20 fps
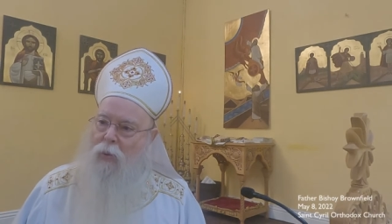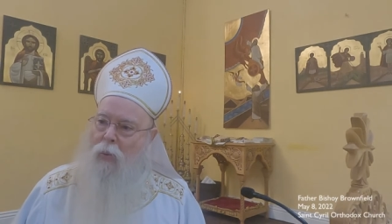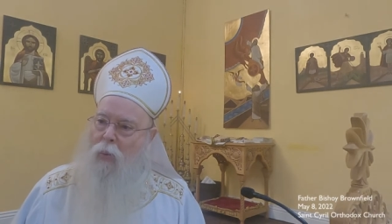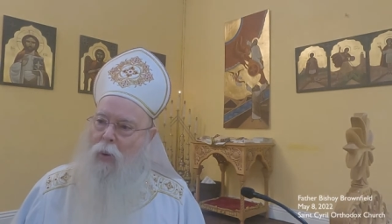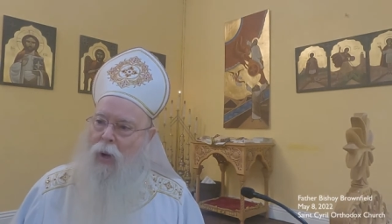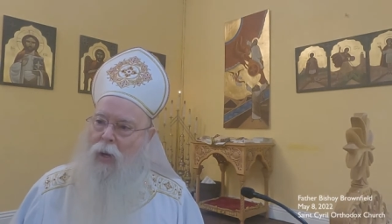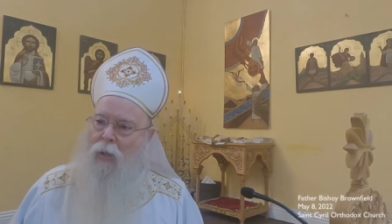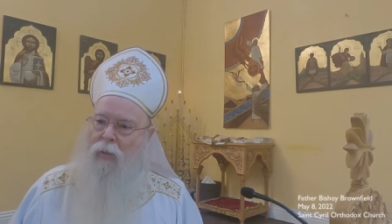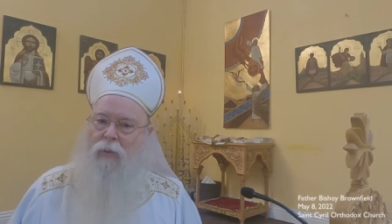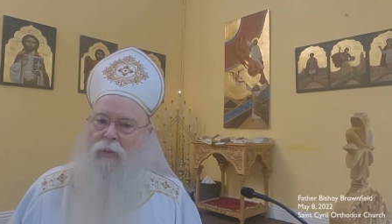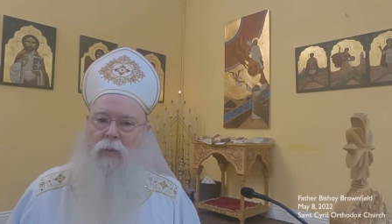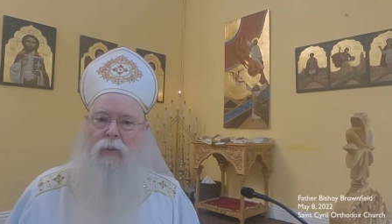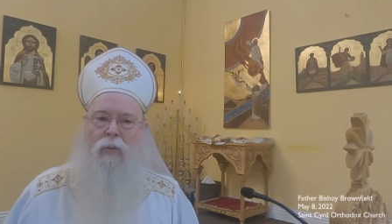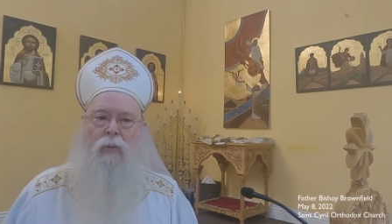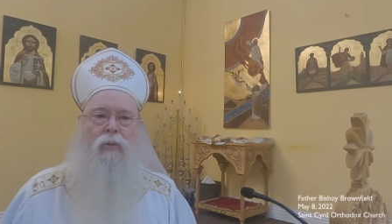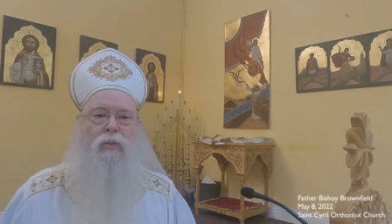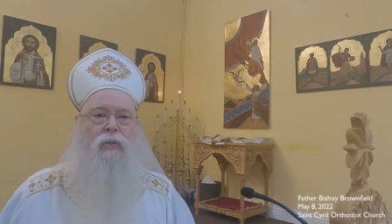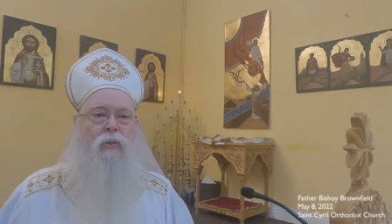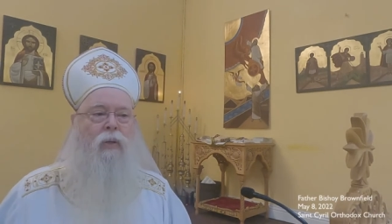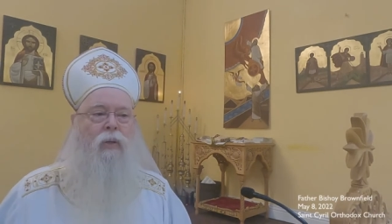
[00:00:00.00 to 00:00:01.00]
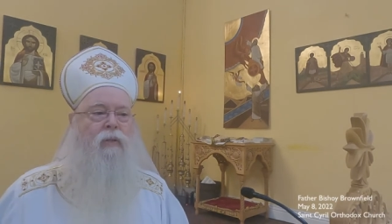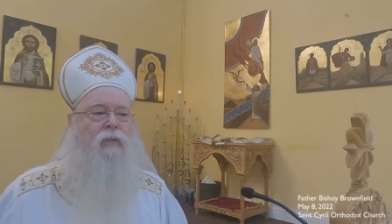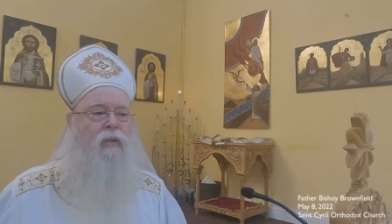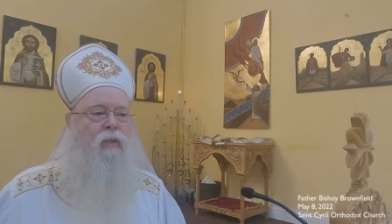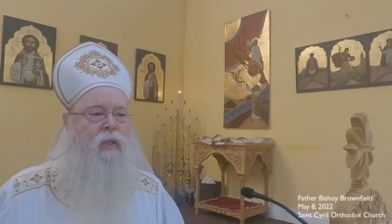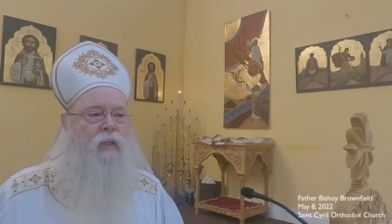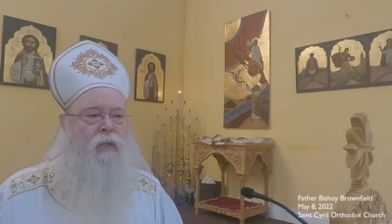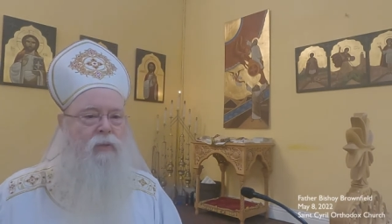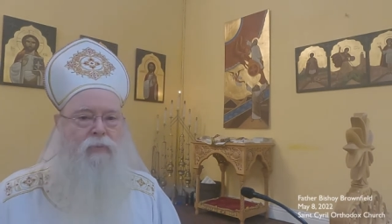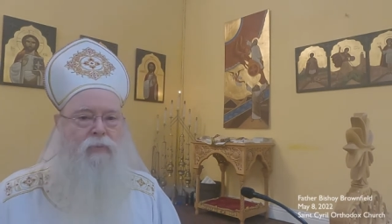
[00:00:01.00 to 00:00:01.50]
the one who is going to
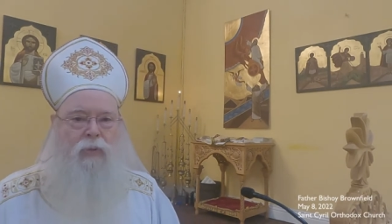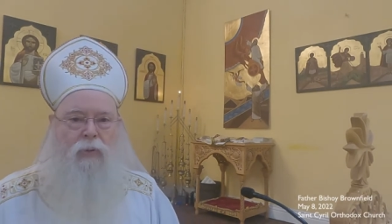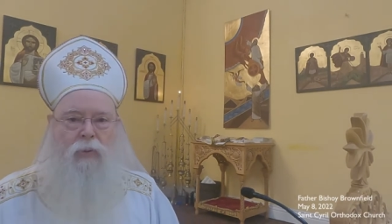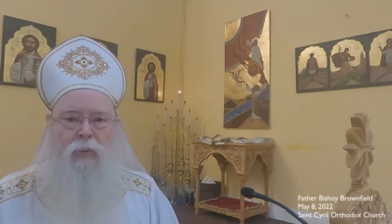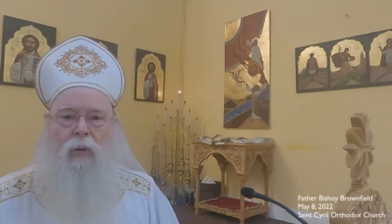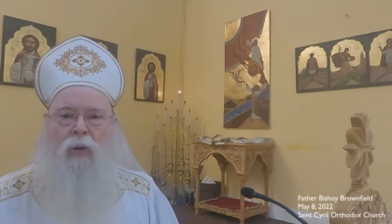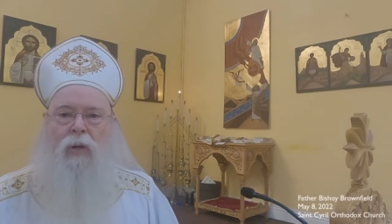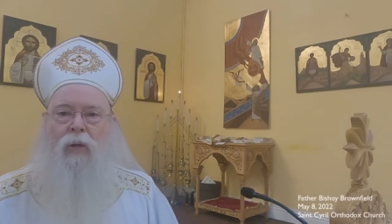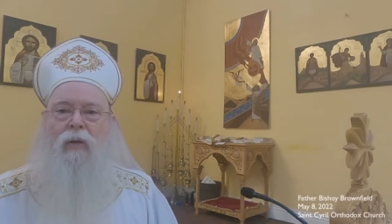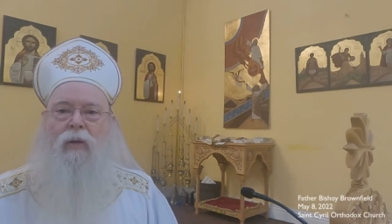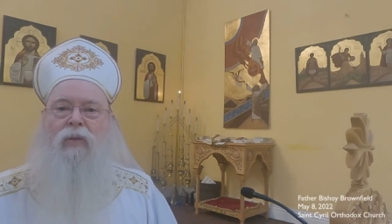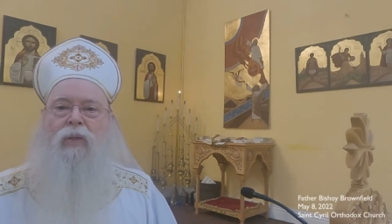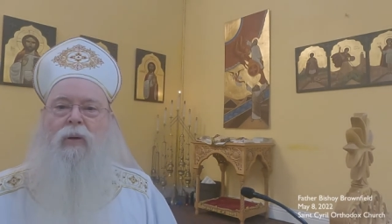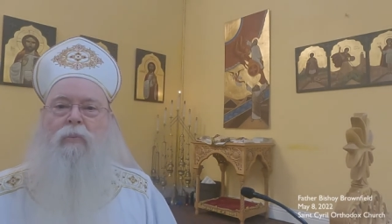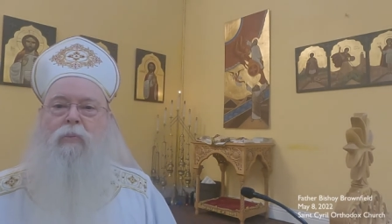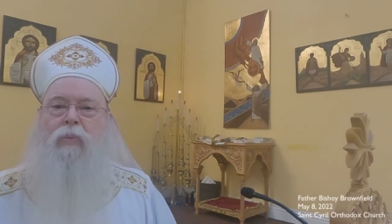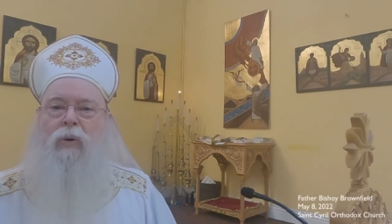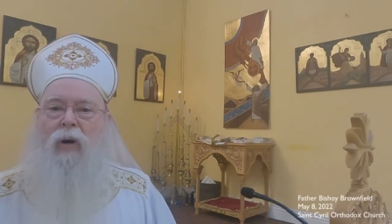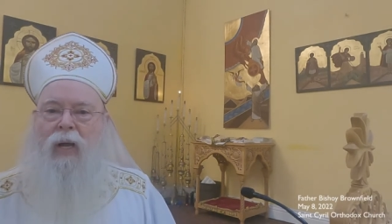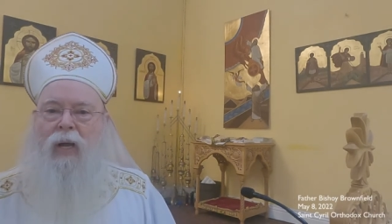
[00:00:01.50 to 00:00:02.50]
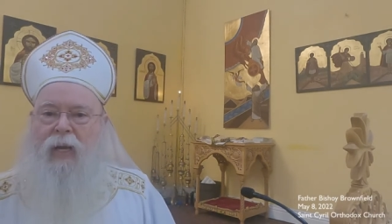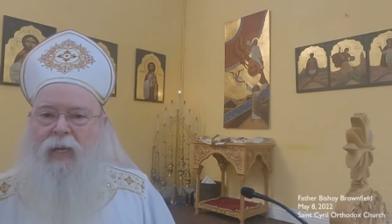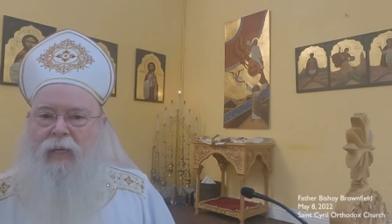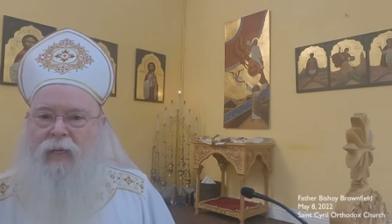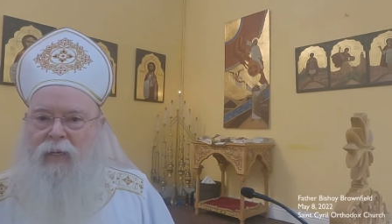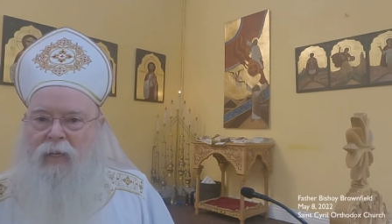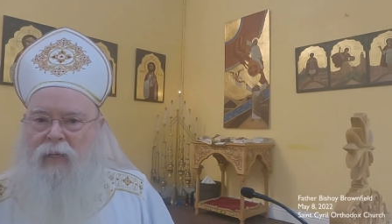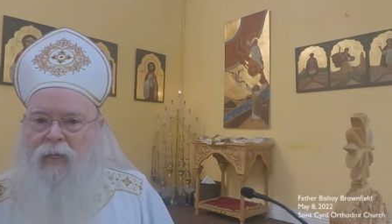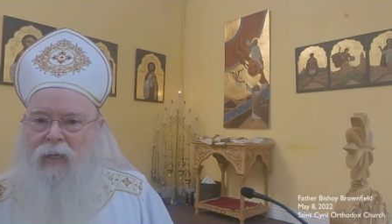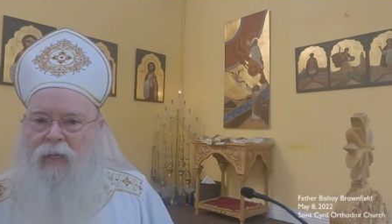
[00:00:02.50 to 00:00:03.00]
give you the
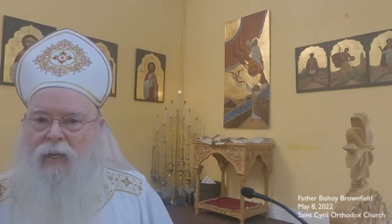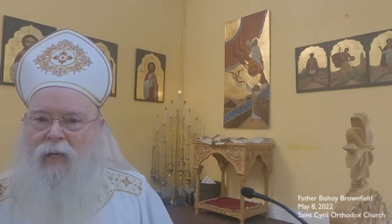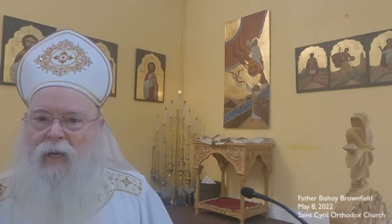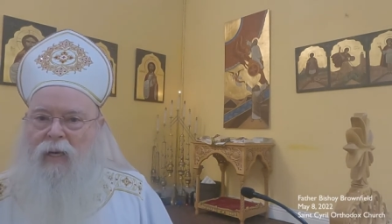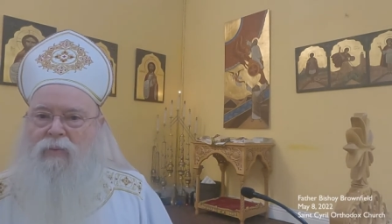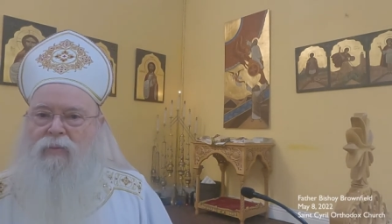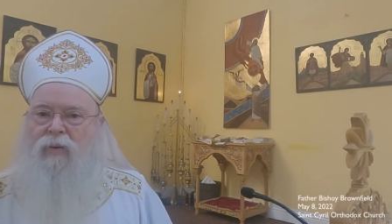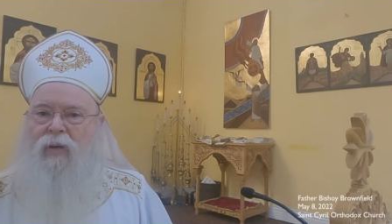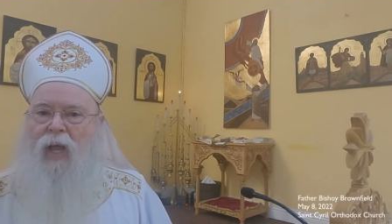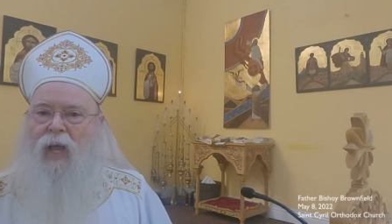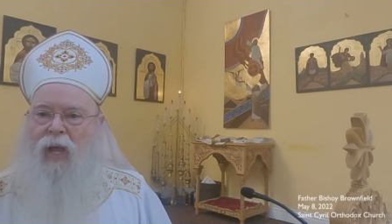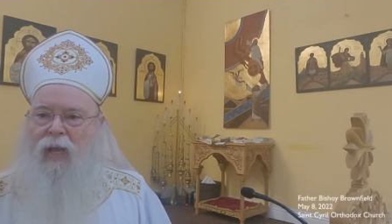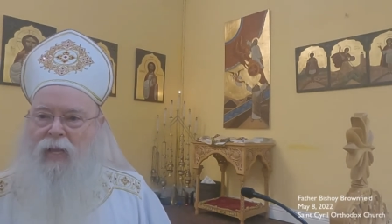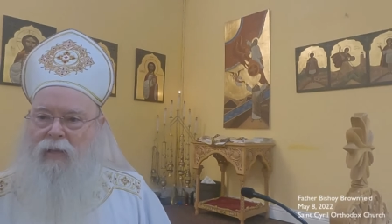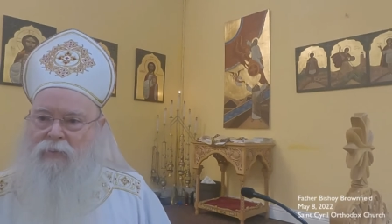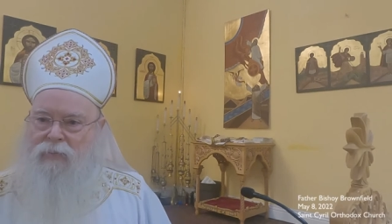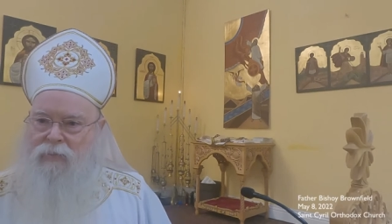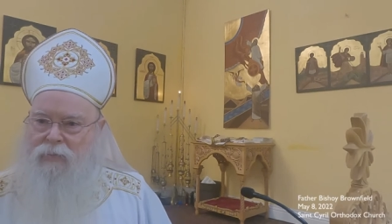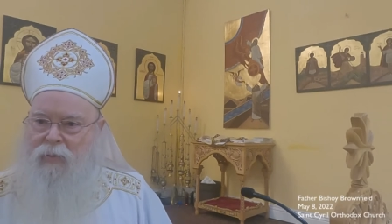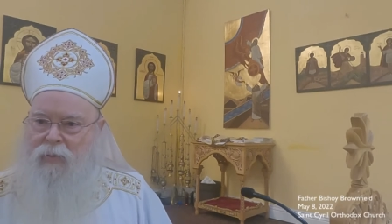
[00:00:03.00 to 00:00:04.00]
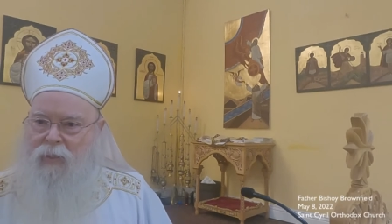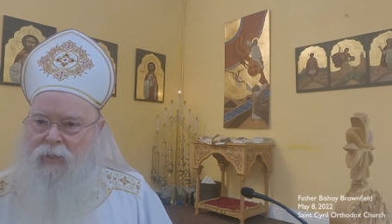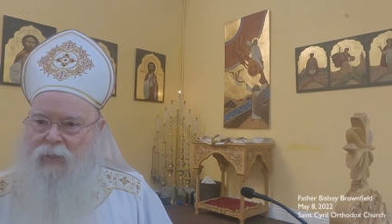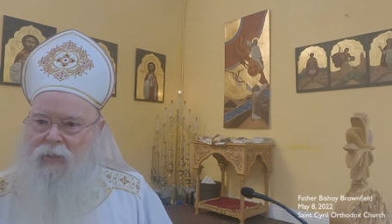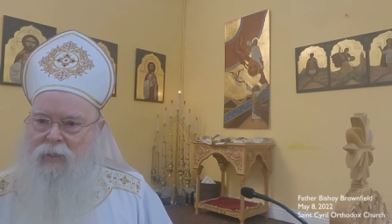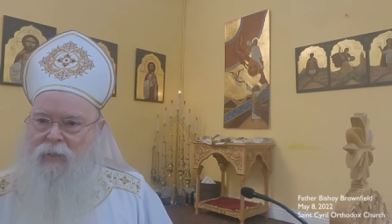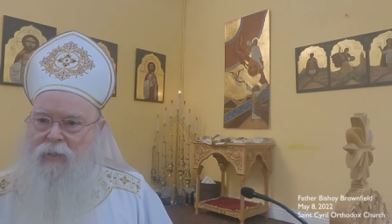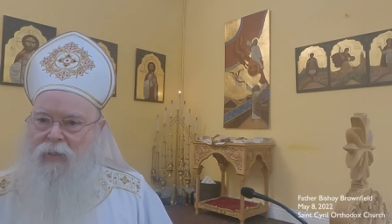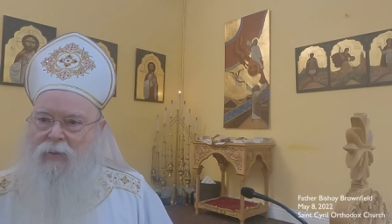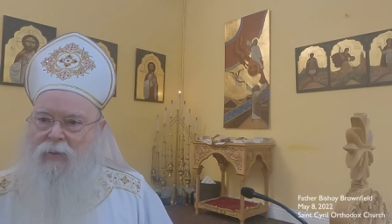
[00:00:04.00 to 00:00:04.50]
bread of life
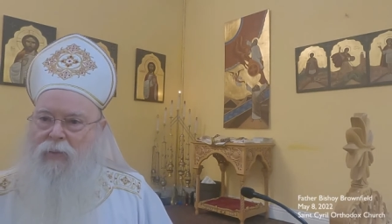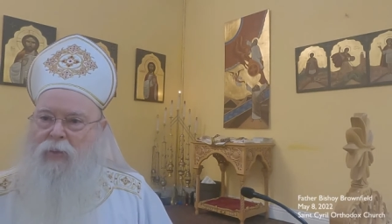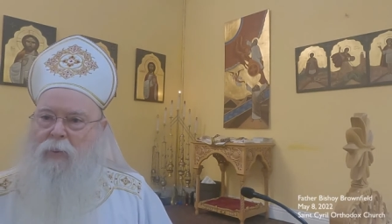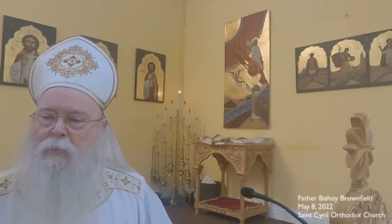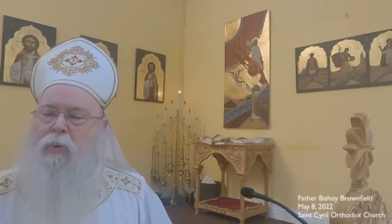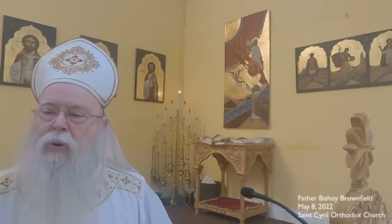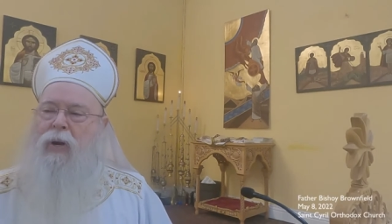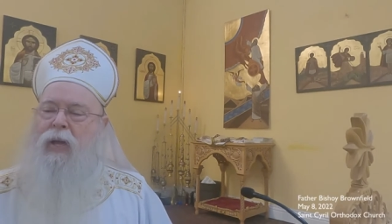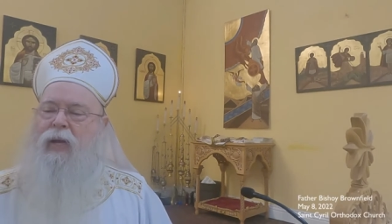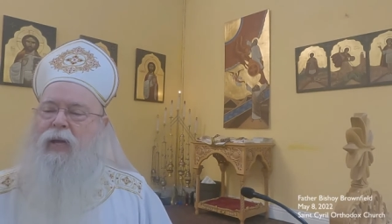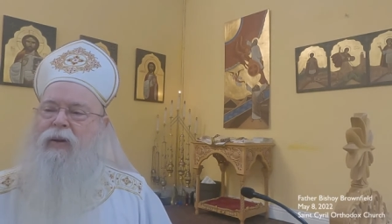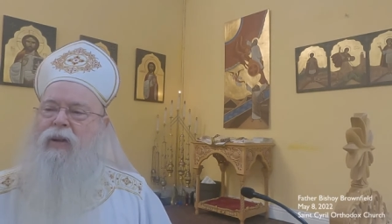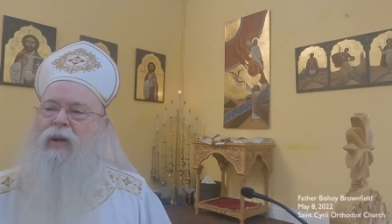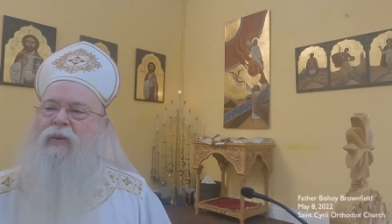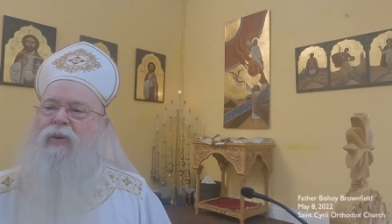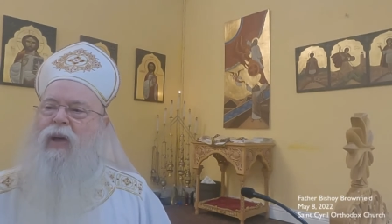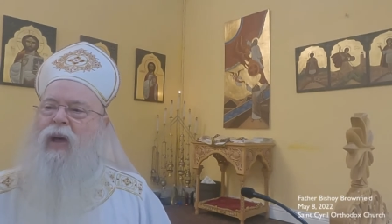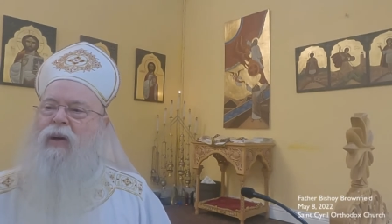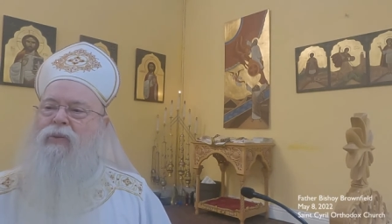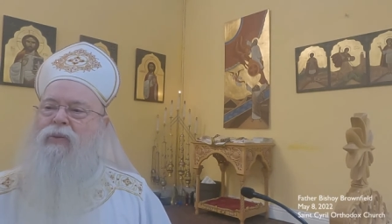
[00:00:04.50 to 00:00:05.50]
the bread of